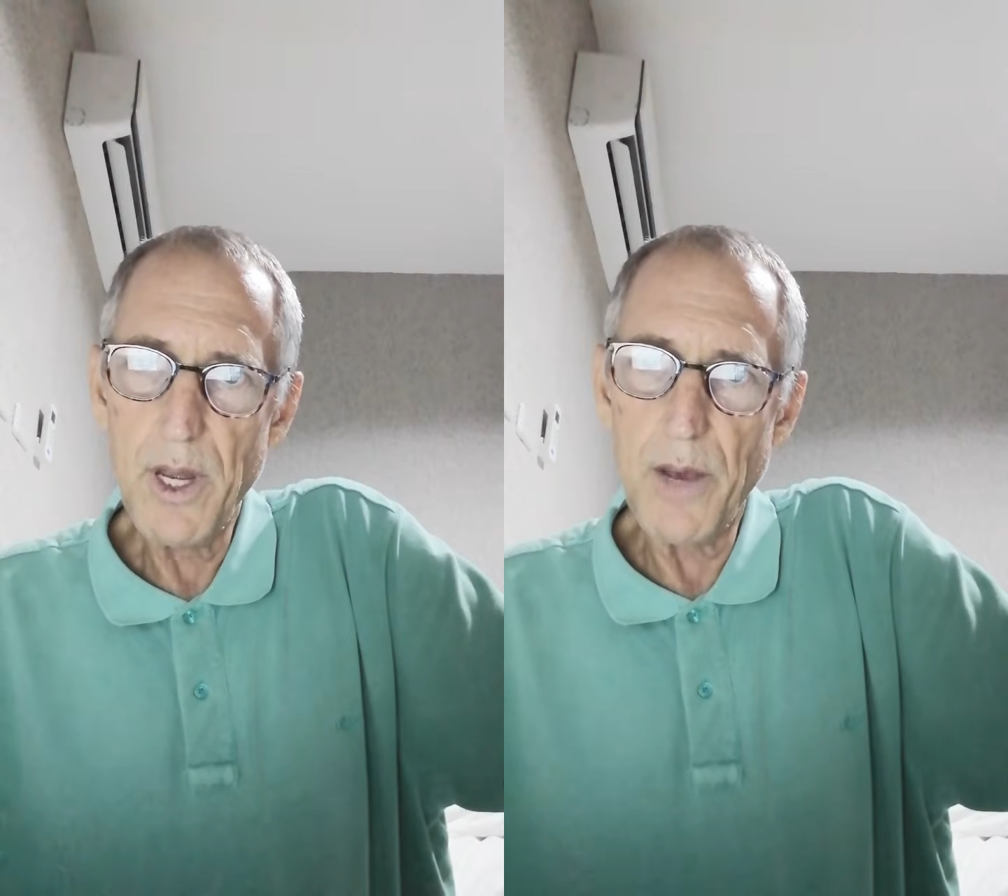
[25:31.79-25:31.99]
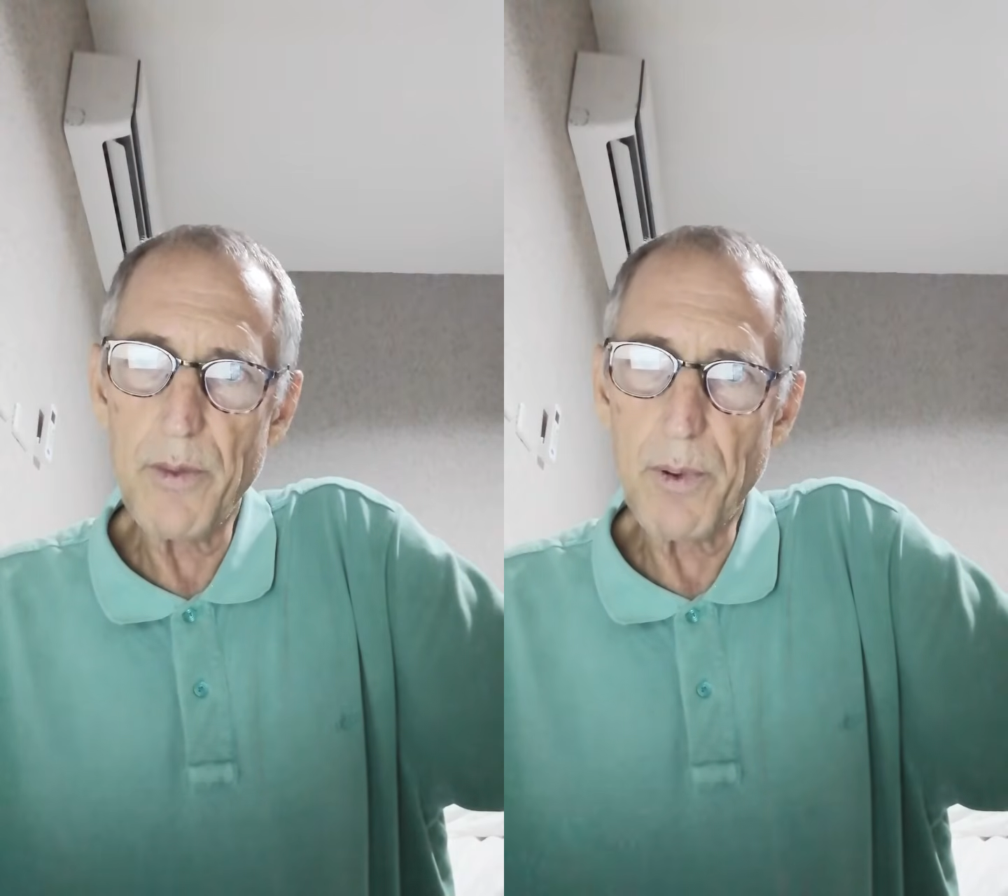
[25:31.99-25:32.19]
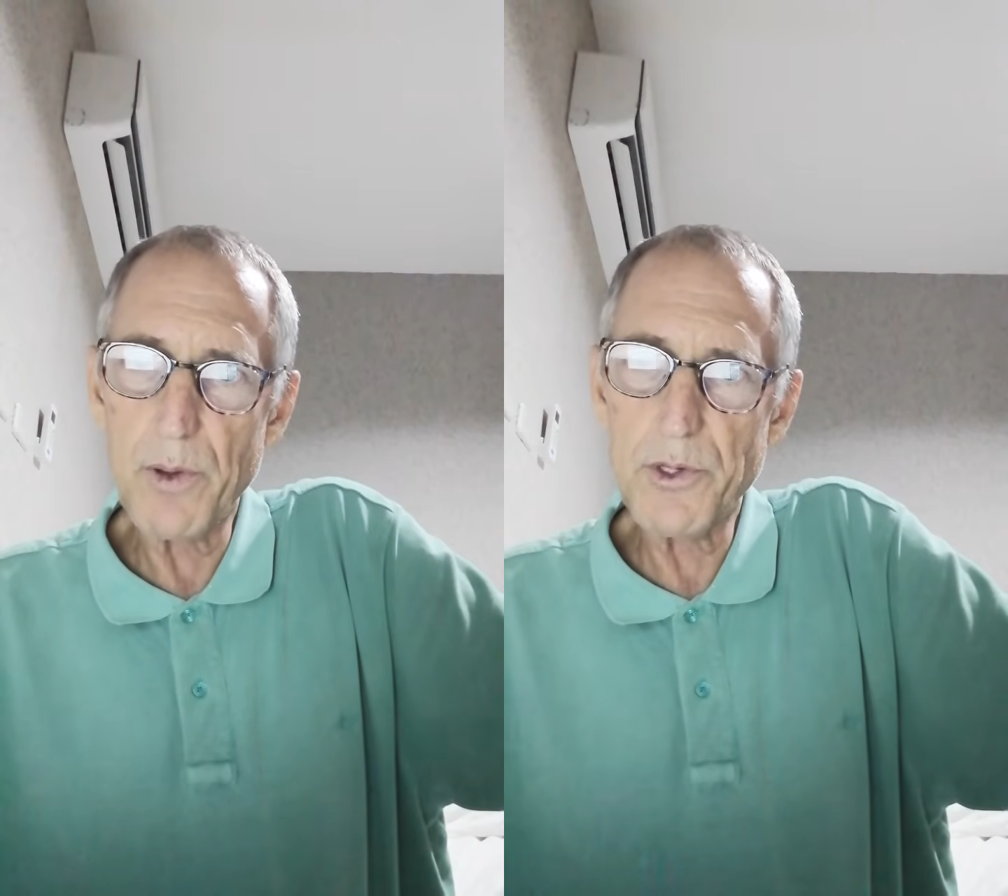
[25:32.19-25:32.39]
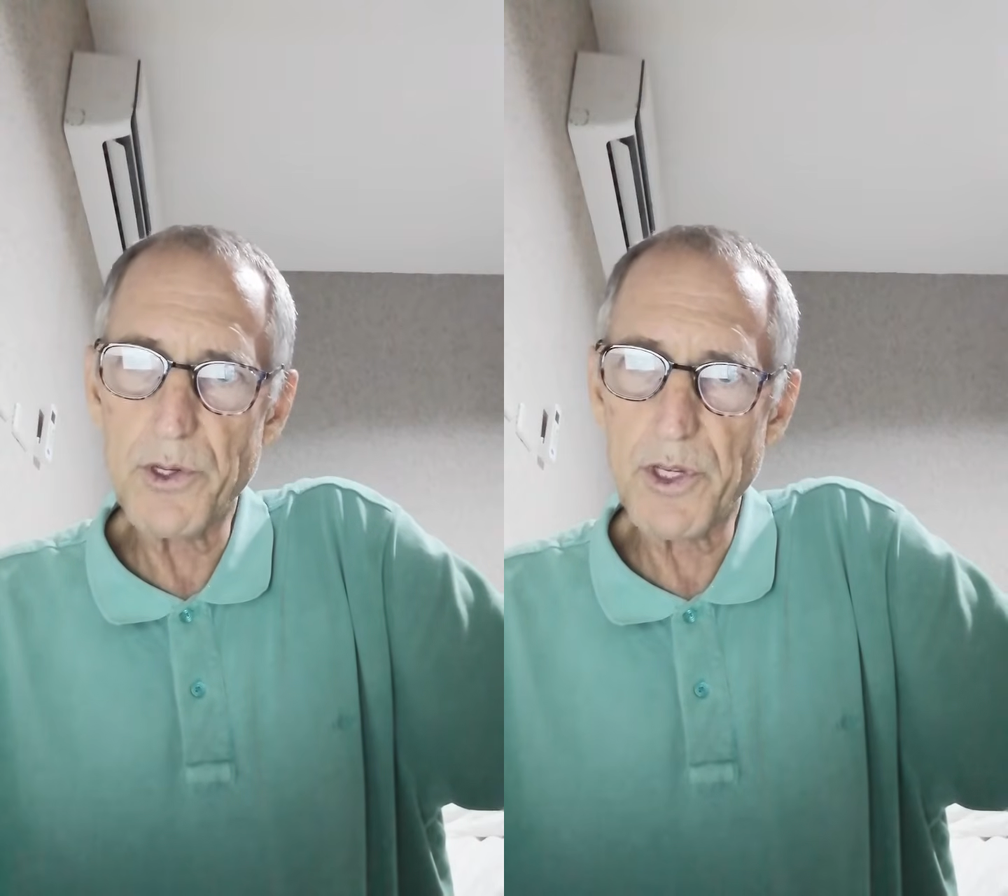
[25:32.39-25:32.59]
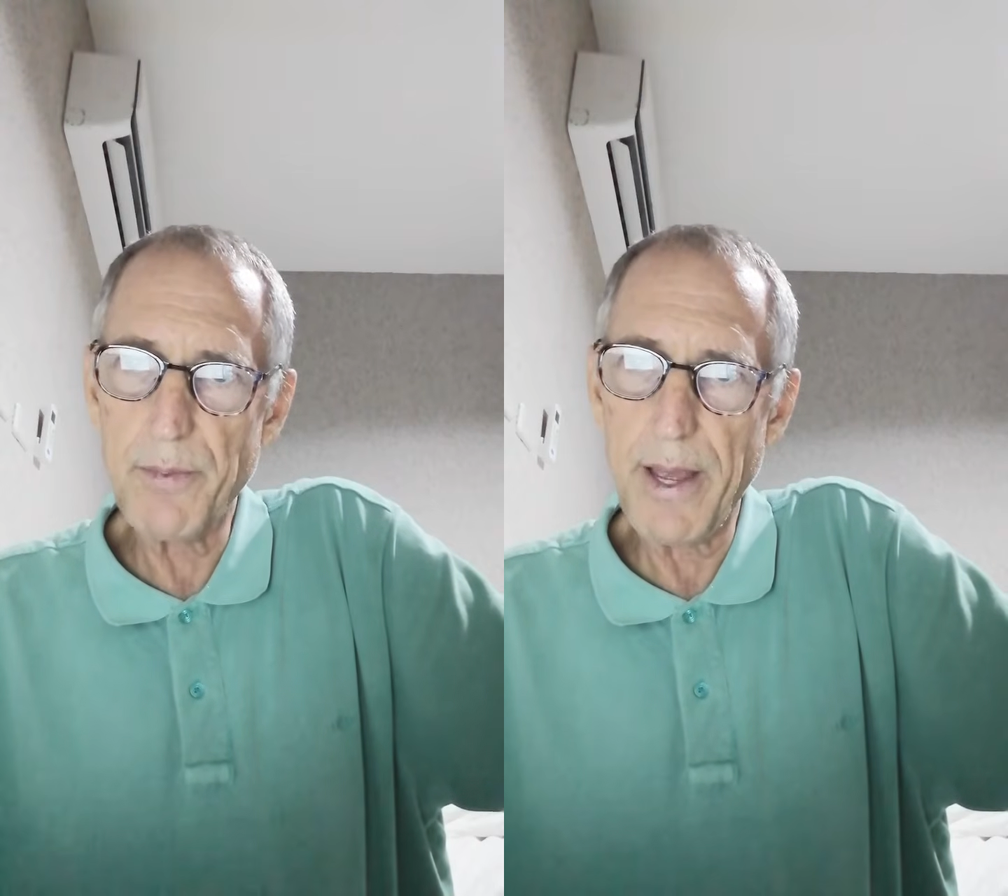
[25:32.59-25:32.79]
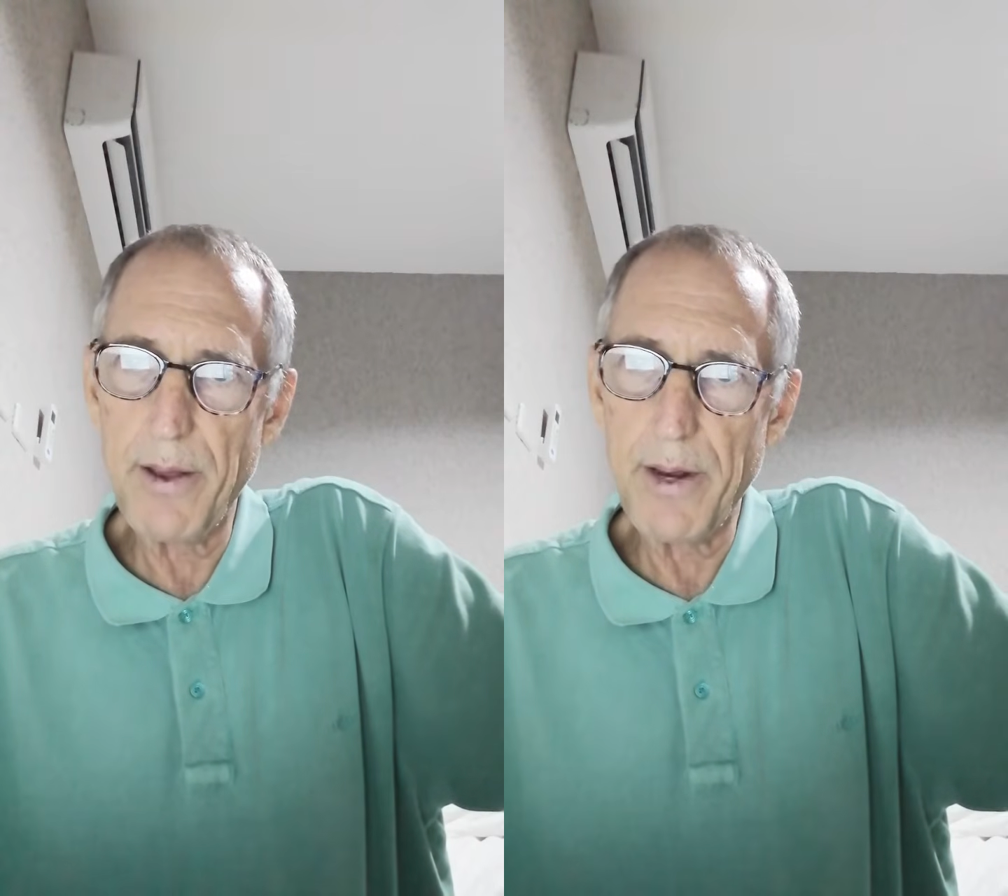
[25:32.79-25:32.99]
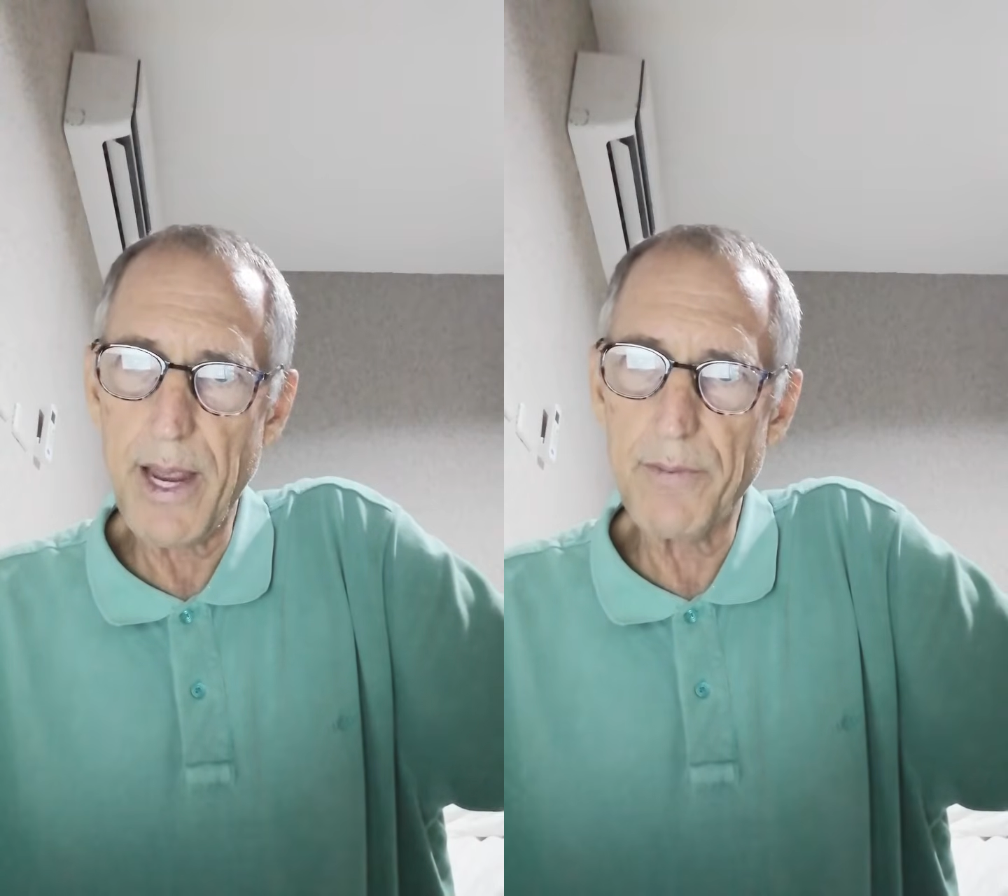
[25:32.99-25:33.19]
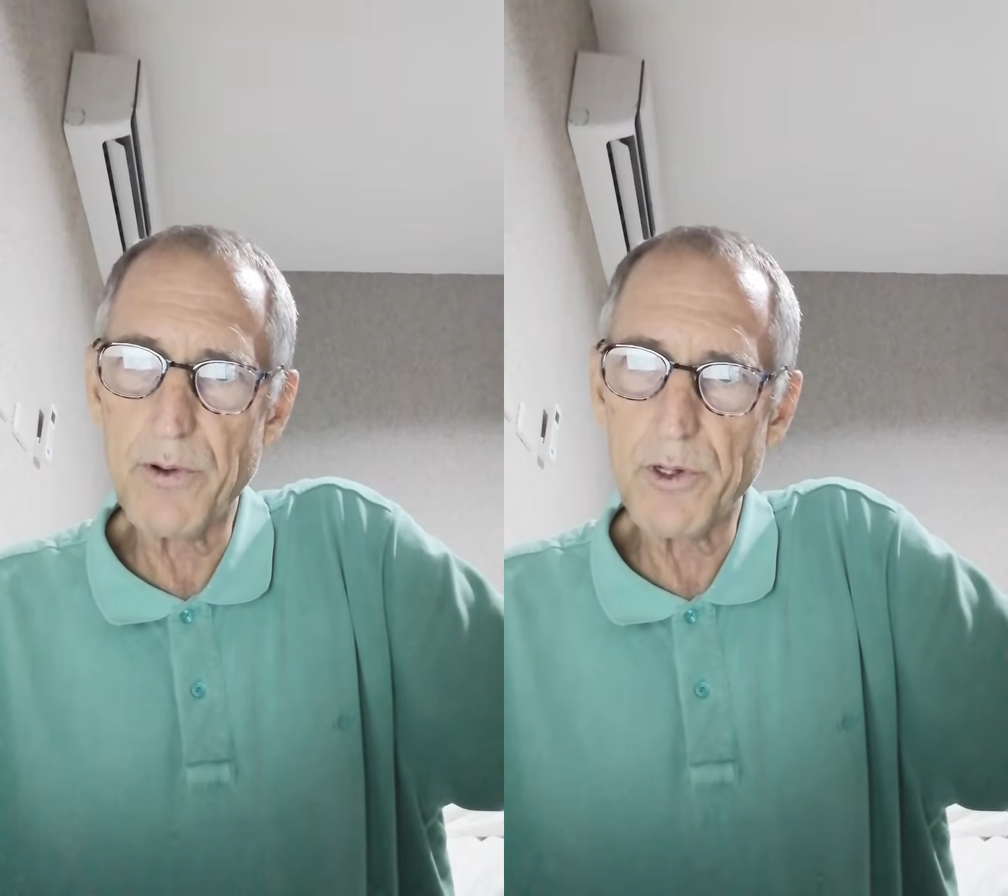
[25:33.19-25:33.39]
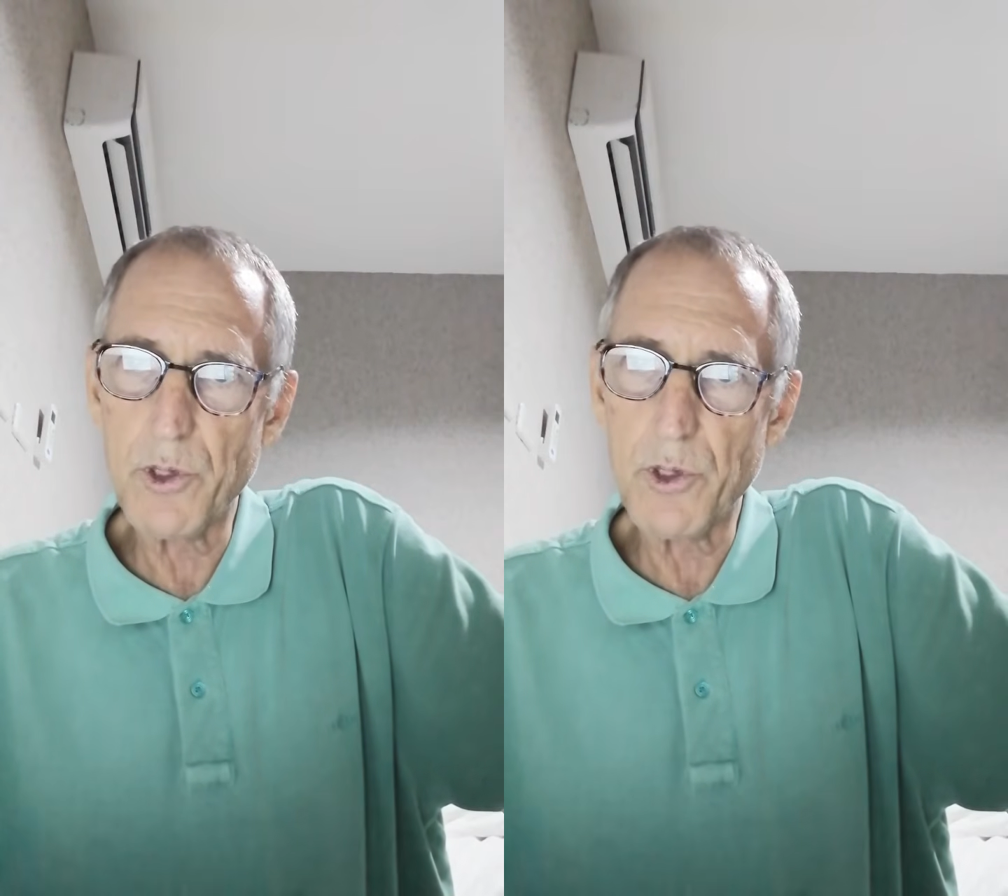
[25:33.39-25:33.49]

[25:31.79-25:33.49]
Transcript: of the purchase amount after